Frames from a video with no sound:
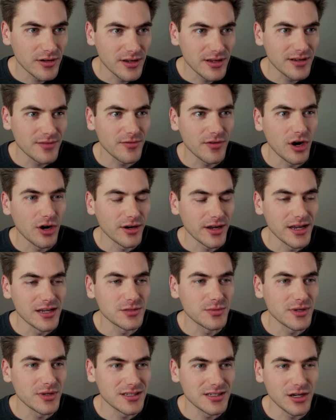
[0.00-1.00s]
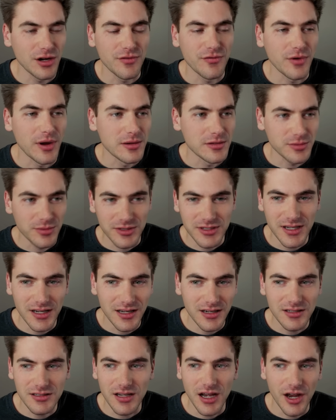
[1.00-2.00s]
In our case, we can see our frames per
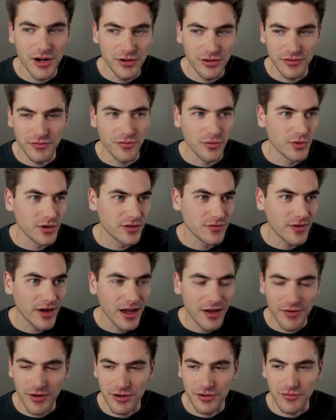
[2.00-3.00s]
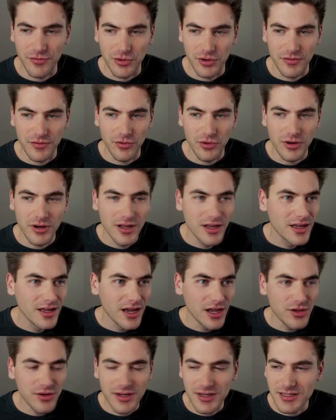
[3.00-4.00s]
second is 145, 144, and
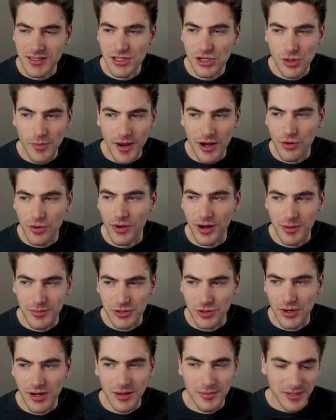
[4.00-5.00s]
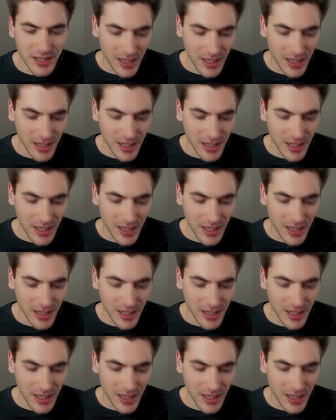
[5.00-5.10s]
you can see no matter what I'm doing, I'm